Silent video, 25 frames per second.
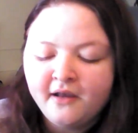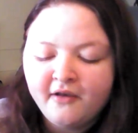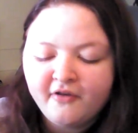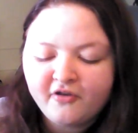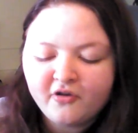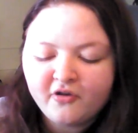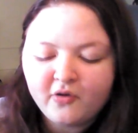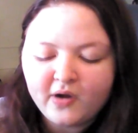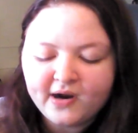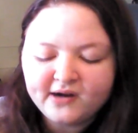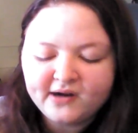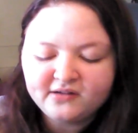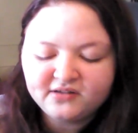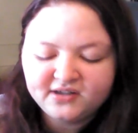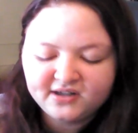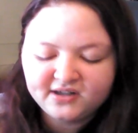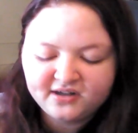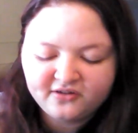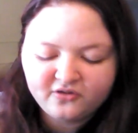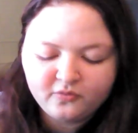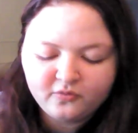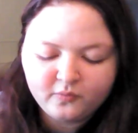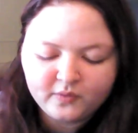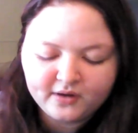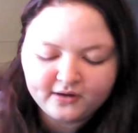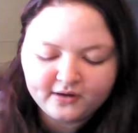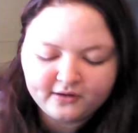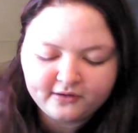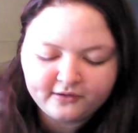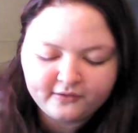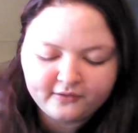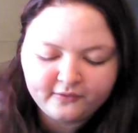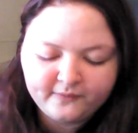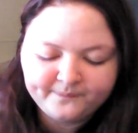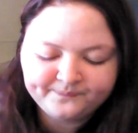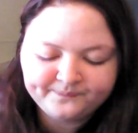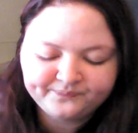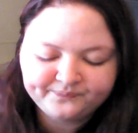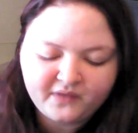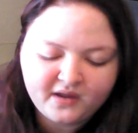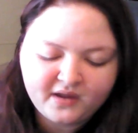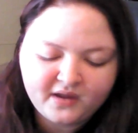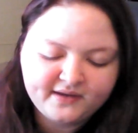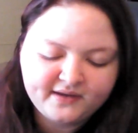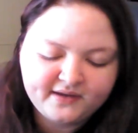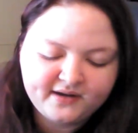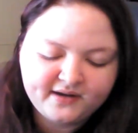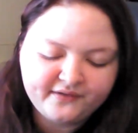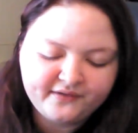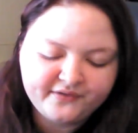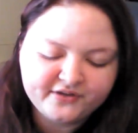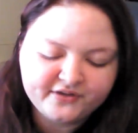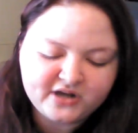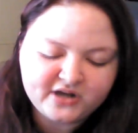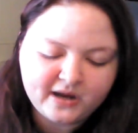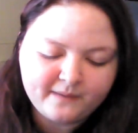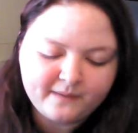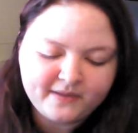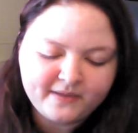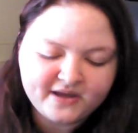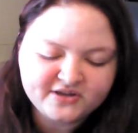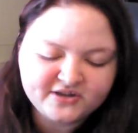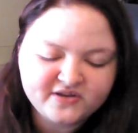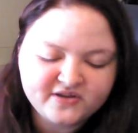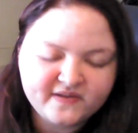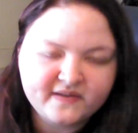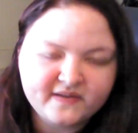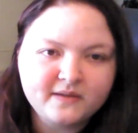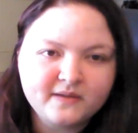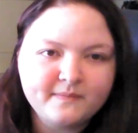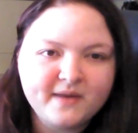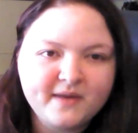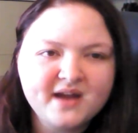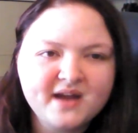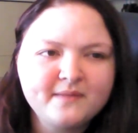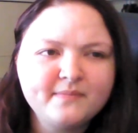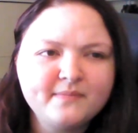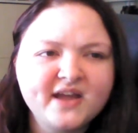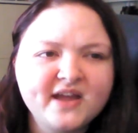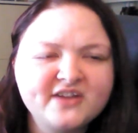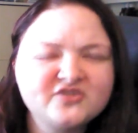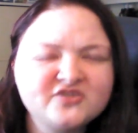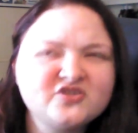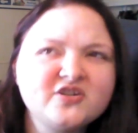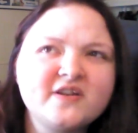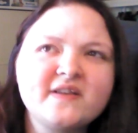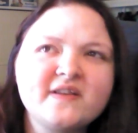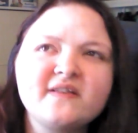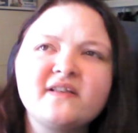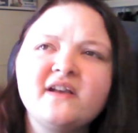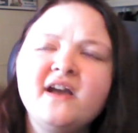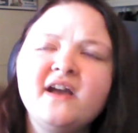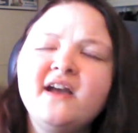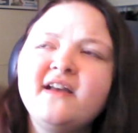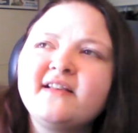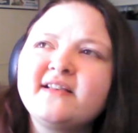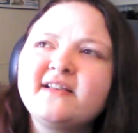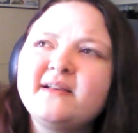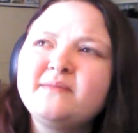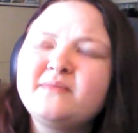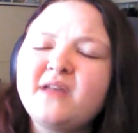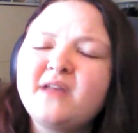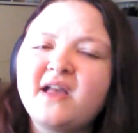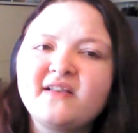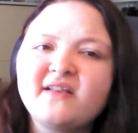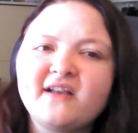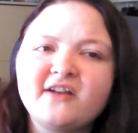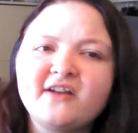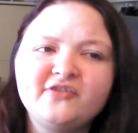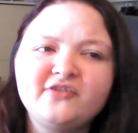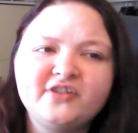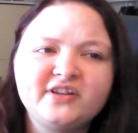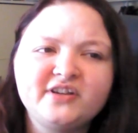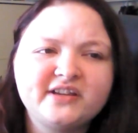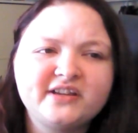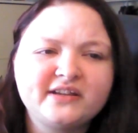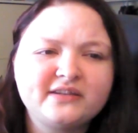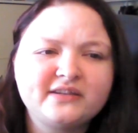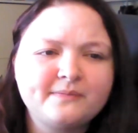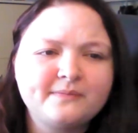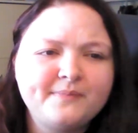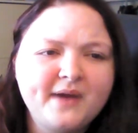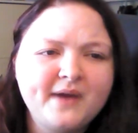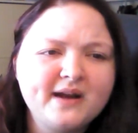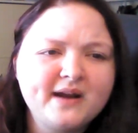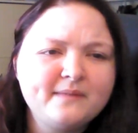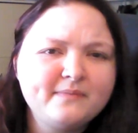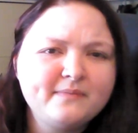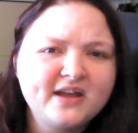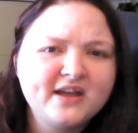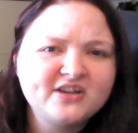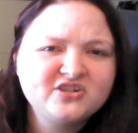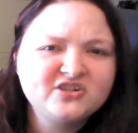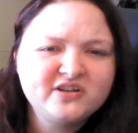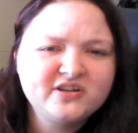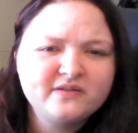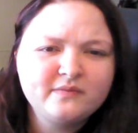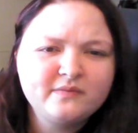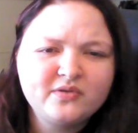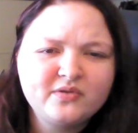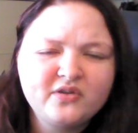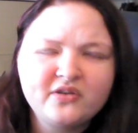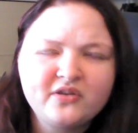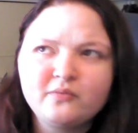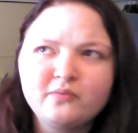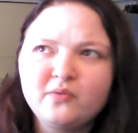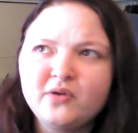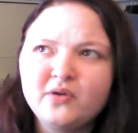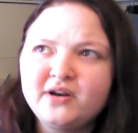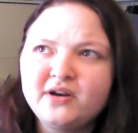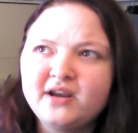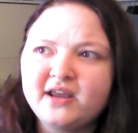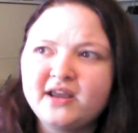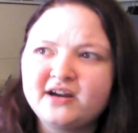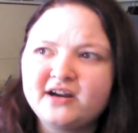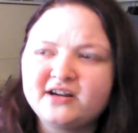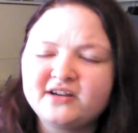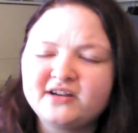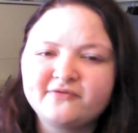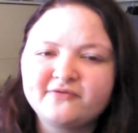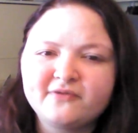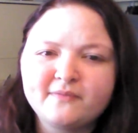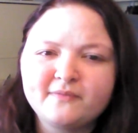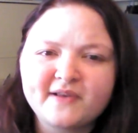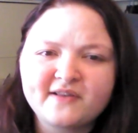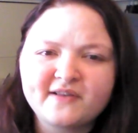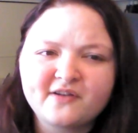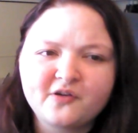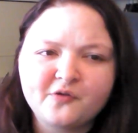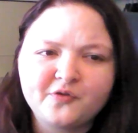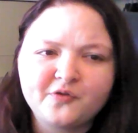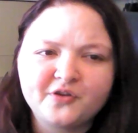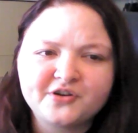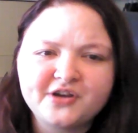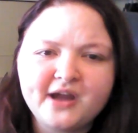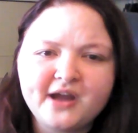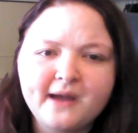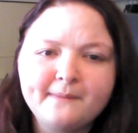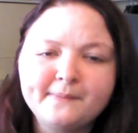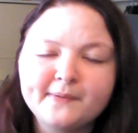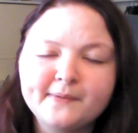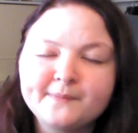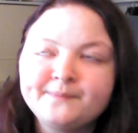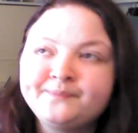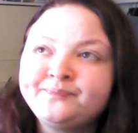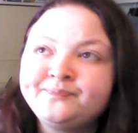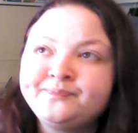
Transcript: So I only did the 1 coat. I did it on the top lashes and the bottom lashes. Some days I only did the bottom lashes with this one and a different mascara on the top.